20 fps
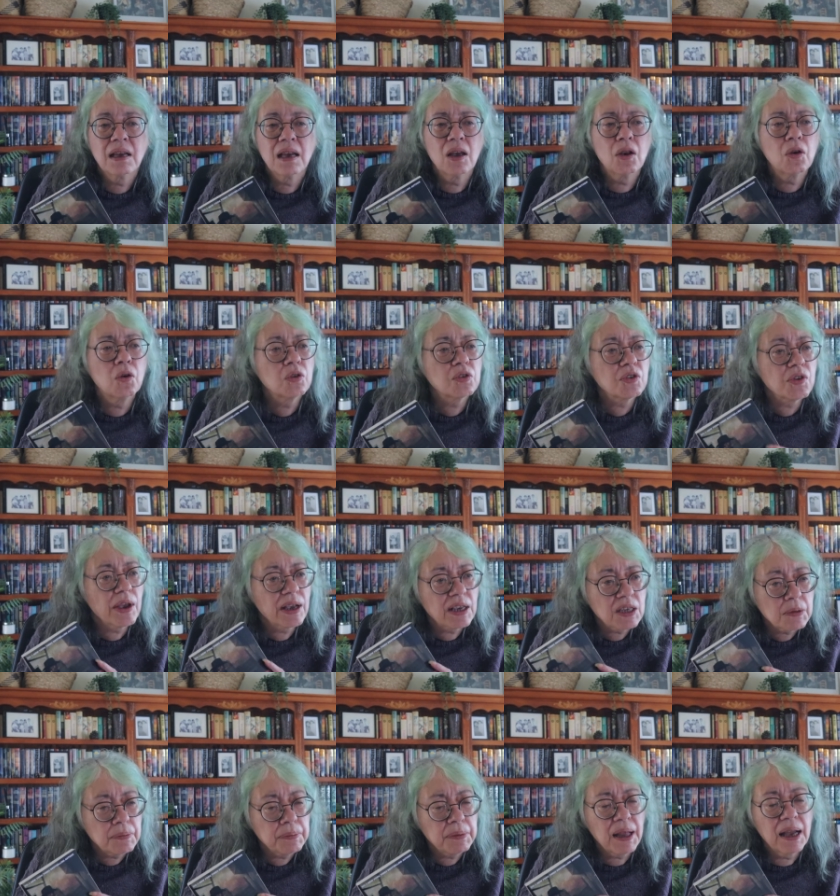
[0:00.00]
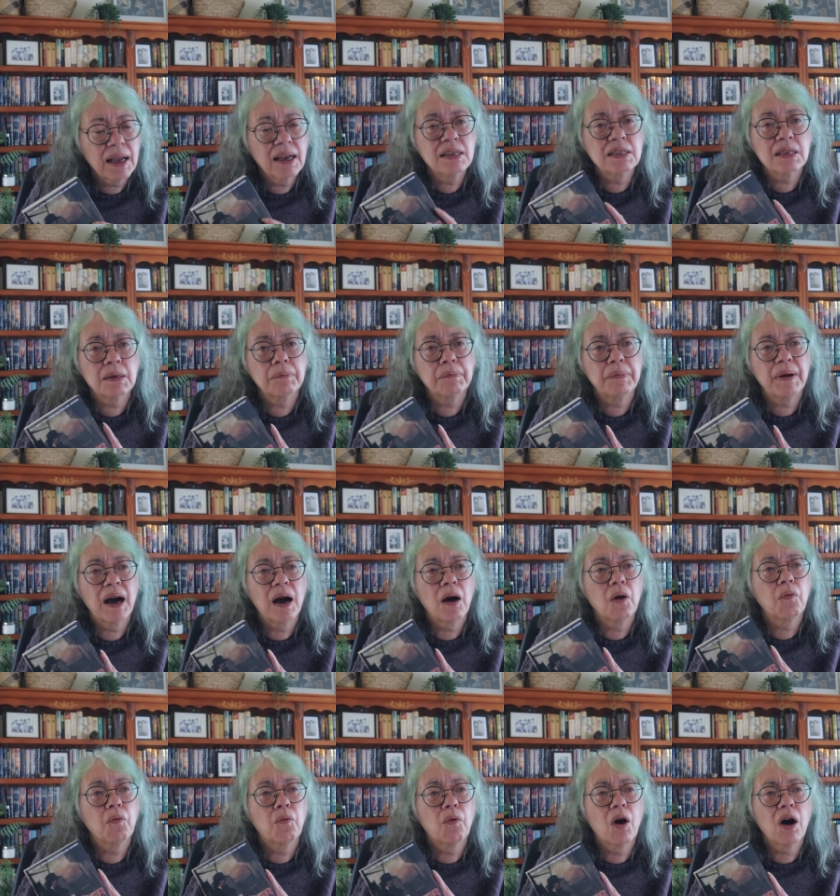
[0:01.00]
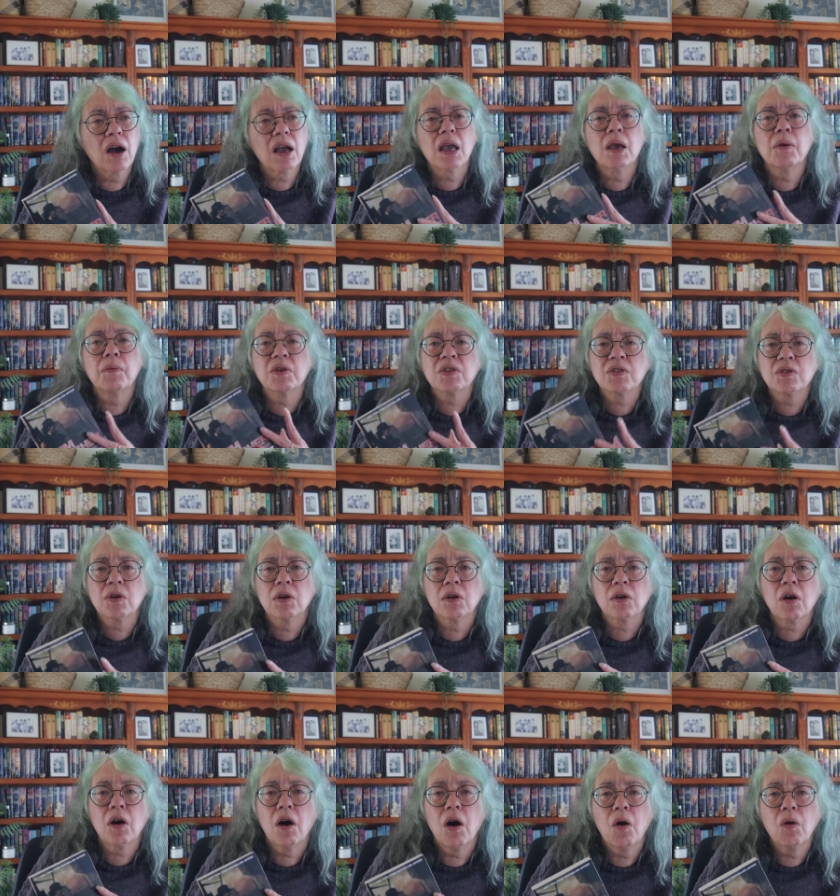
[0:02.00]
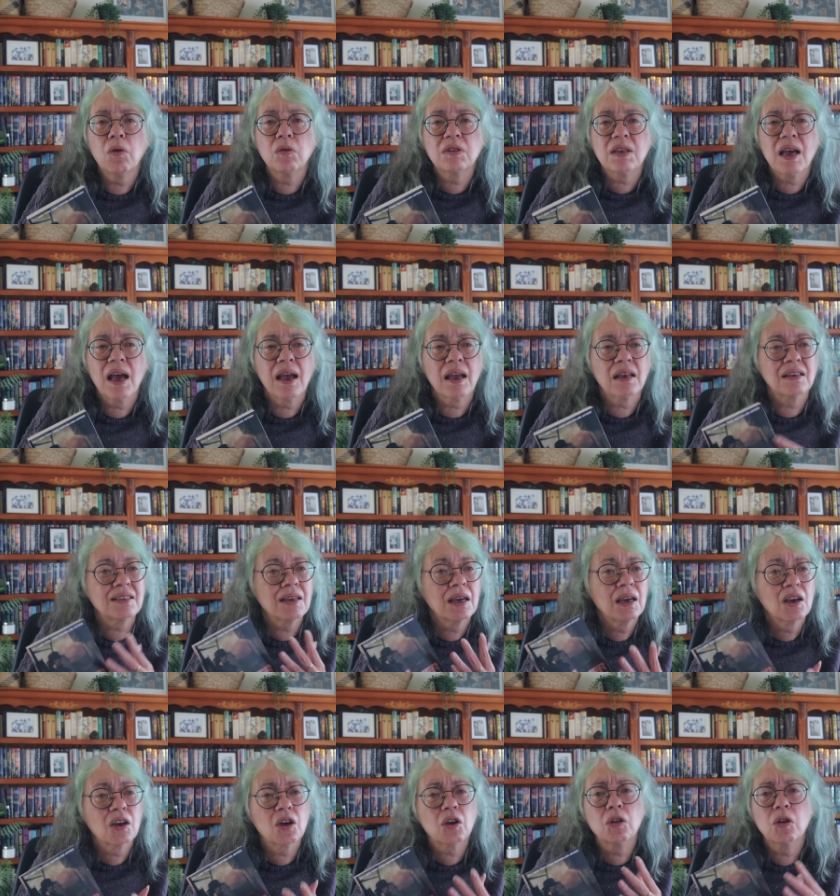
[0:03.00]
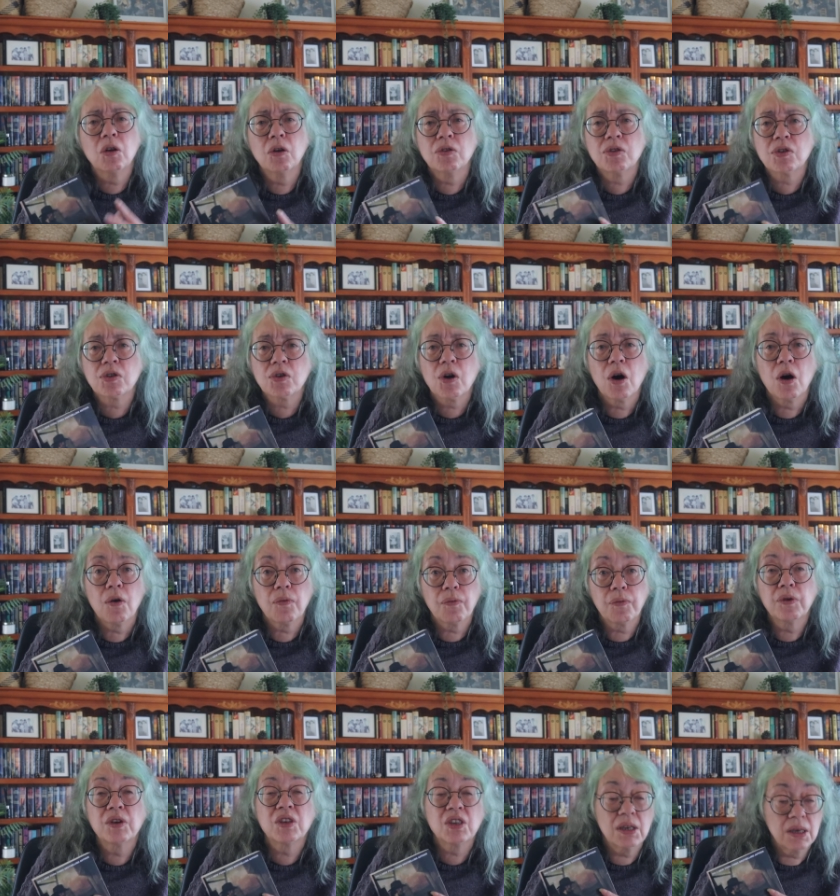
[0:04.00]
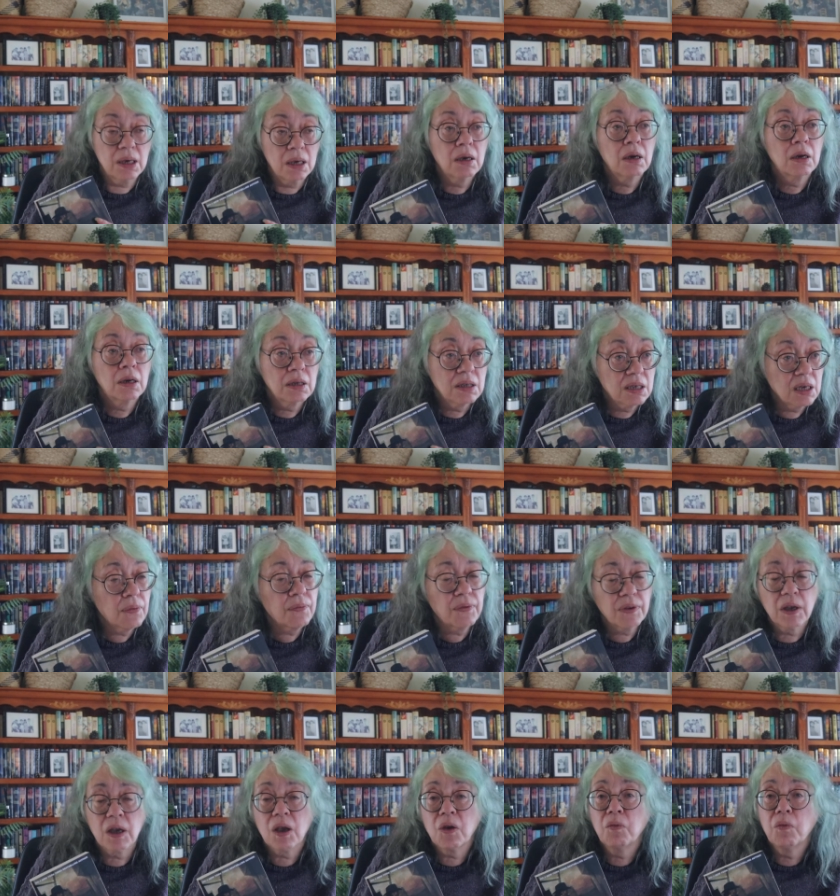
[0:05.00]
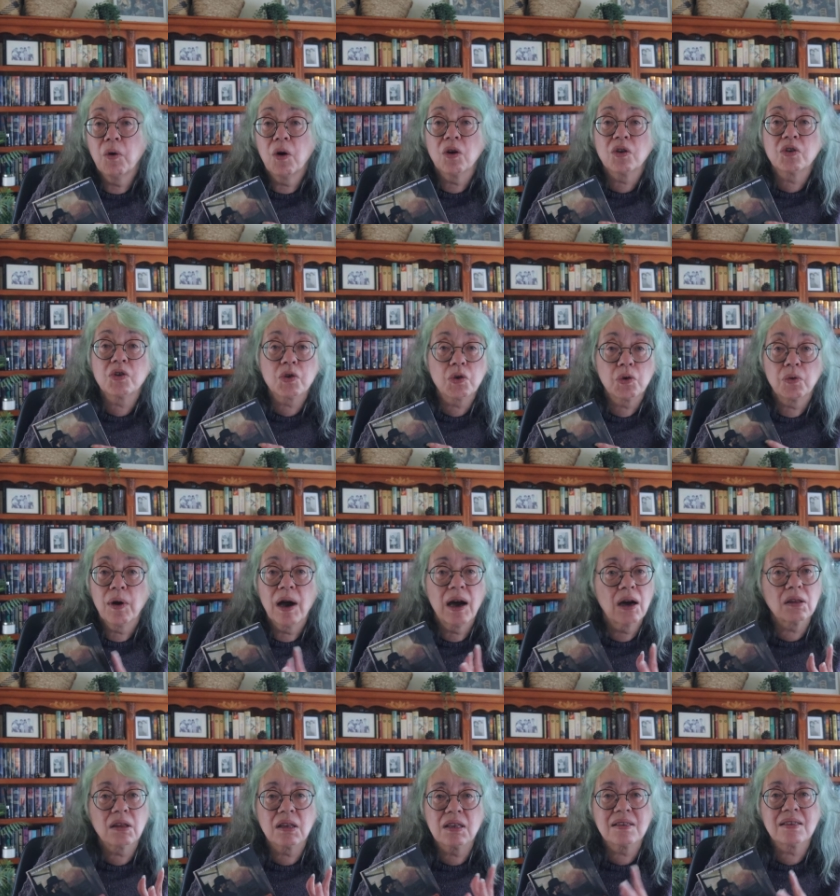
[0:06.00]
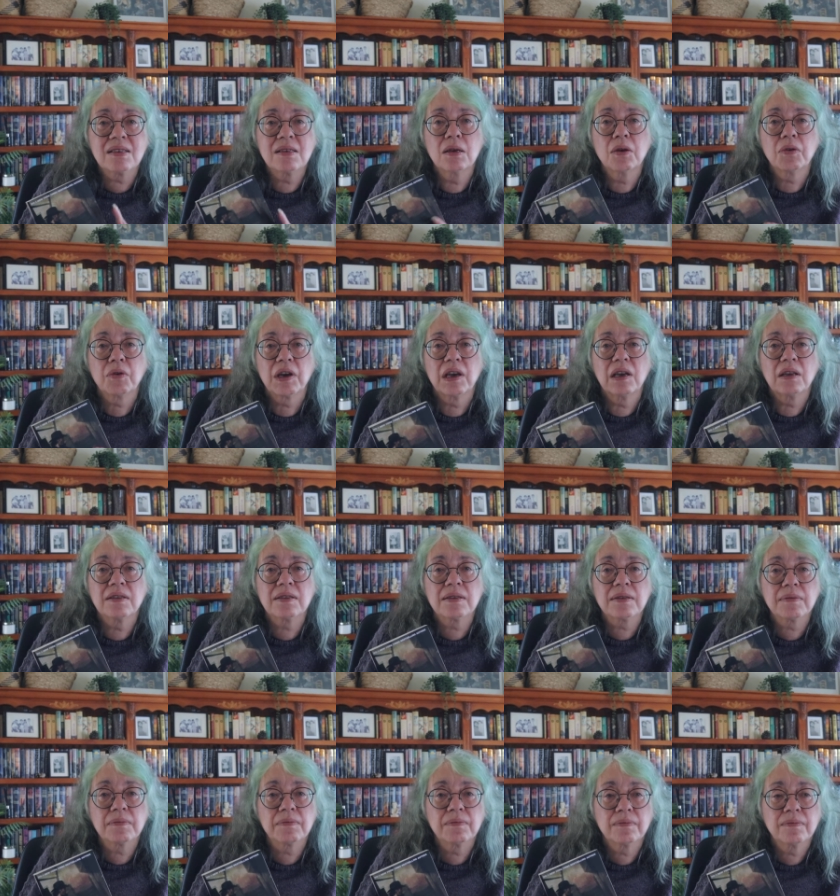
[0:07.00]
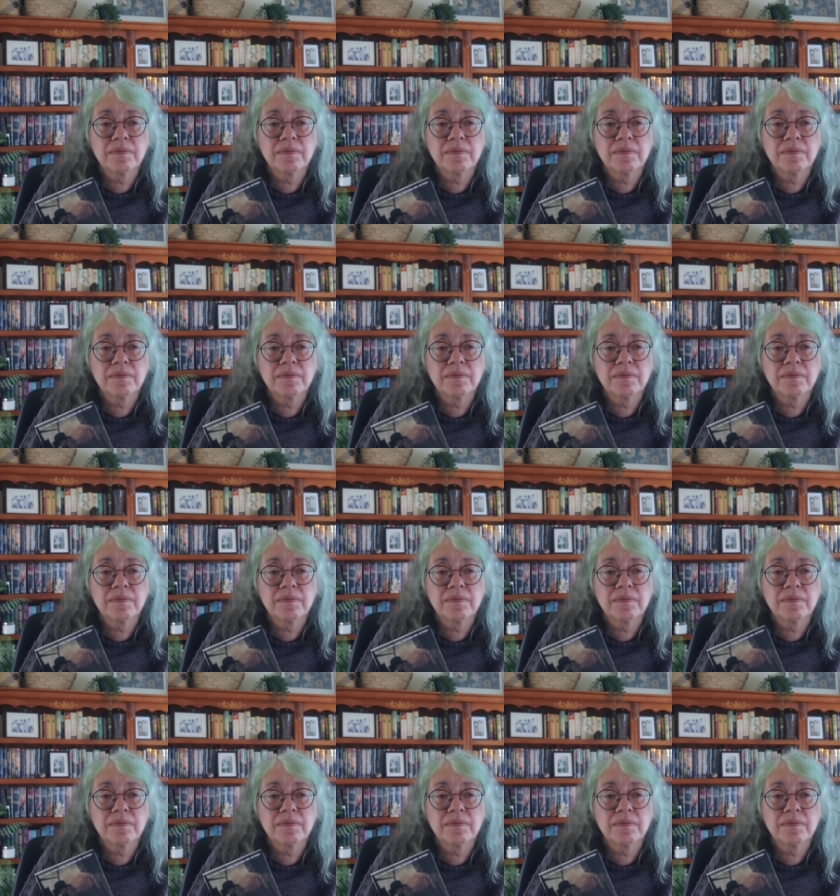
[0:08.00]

It also explained in part why he was so cold and closed off, which he definitely was throughout the series.